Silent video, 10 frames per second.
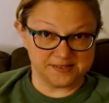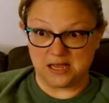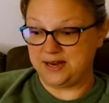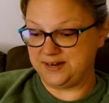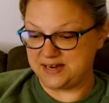
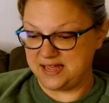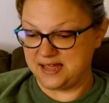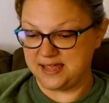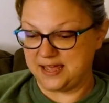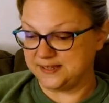kind of day,
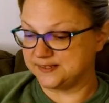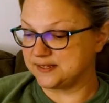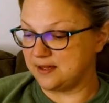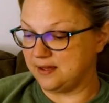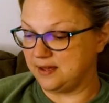I guess.
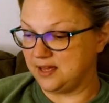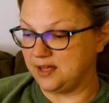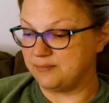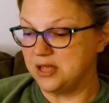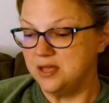
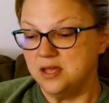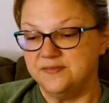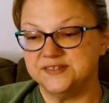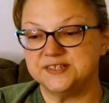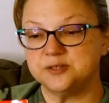
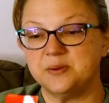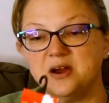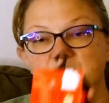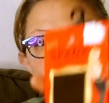This is a pair of